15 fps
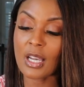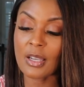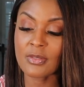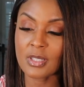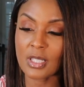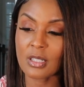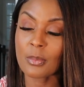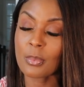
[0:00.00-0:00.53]

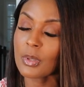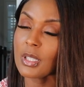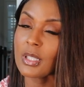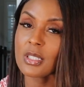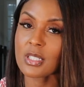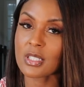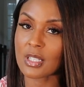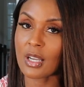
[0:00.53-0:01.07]
I've done a pretty
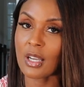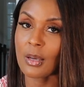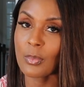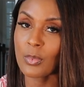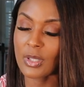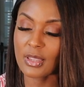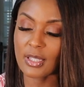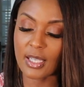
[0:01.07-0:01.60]
good
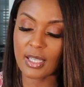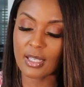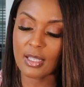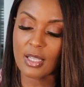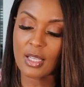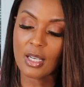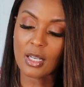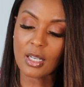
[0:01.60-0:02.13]
job with that.